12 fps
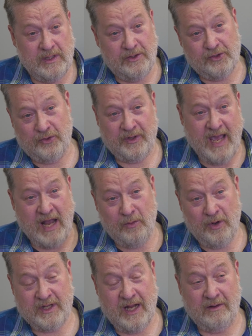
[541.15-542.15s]
So it kind of
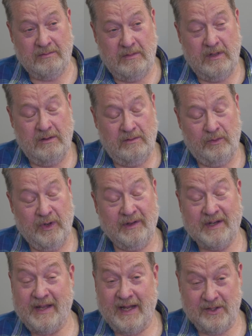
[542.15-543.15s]
worked out
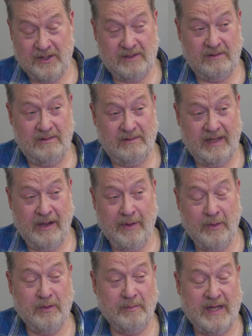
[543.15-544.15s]
really nice. Yeah,
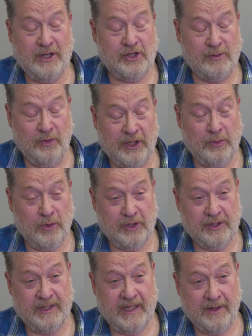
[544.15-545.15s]
me and Jim worked
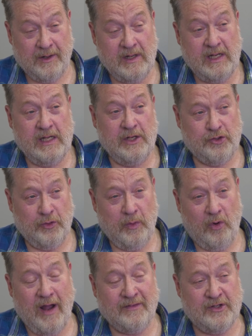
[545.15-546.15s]
good together. So we
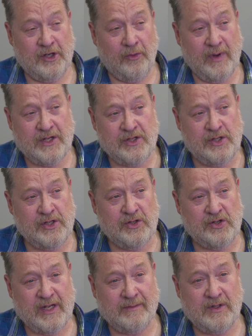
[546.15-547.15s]
were off to the races in
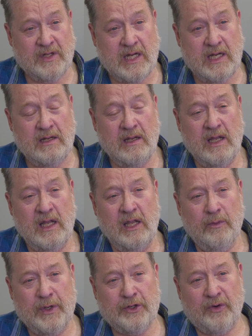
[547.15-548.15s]
17.
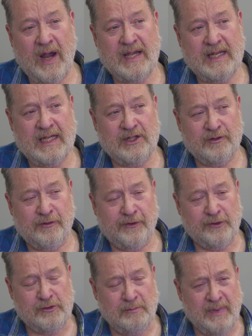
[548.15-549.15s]
We tried to get the
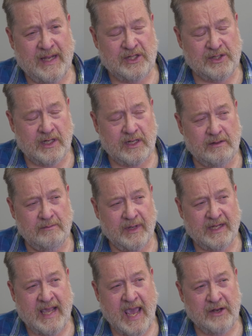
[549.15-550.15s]
first basic
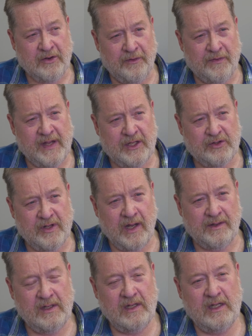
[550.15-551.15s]
mechanical things
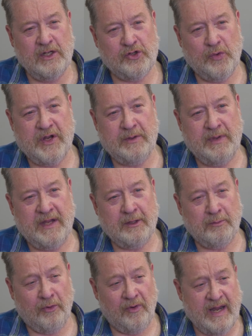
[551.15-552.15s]
done so we could be in the
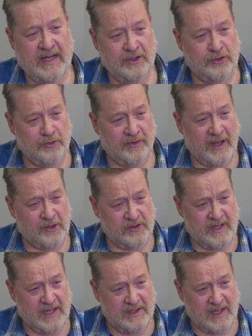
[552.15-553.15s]
parade in
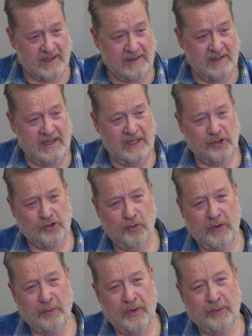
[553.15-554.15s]
2018. So
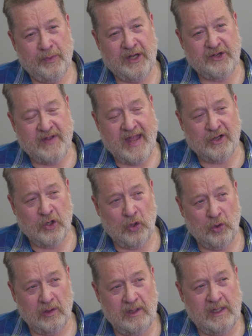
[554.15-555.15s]
we reached that
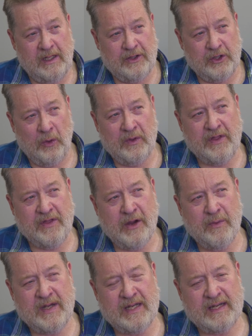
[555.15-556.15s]
goal. The only
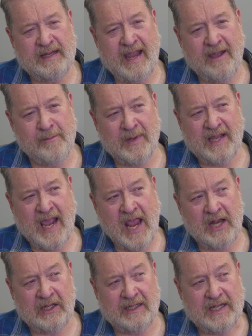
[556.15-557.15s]
thing we didn't have
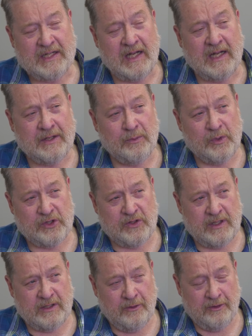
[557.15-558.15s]
mechanically done was
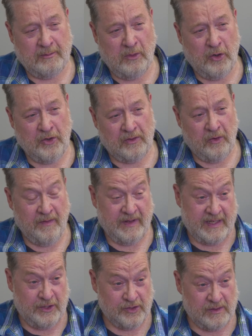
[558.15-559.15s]
the motor or
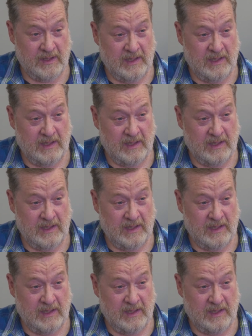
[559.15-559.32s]
the engine.